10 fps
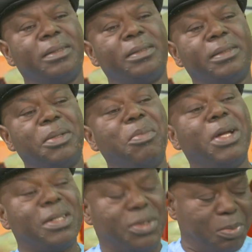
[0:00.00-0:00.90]

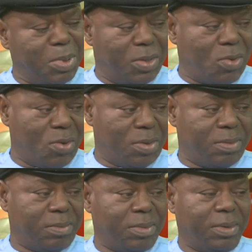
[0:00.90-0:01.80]
remains to be done,
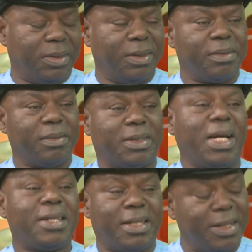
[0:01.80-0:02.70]

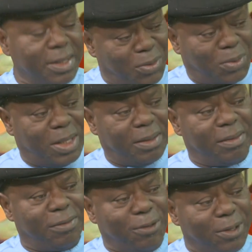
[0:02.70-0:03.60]
charting the way
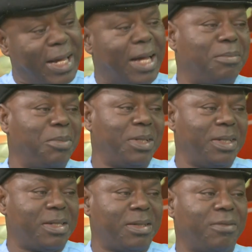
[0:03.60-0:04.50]
for that
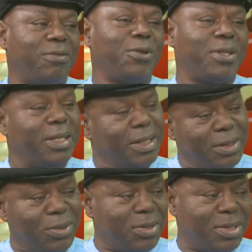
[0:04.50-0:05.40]
ministry, for the
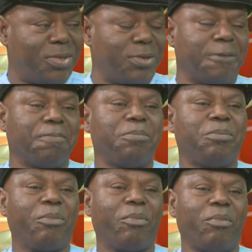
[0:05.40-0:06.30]
industry.
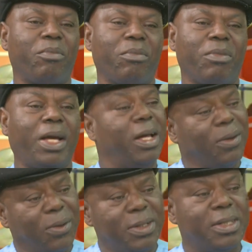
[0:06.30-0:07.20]
A
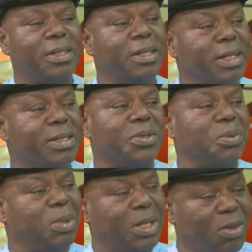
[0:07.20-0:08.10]
lot needs to
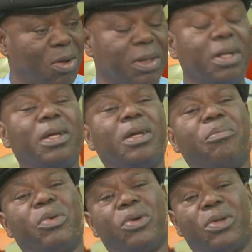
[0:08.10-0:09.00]
be done.
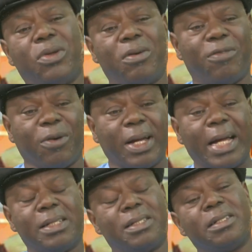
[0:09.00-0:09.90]
Because don't forget,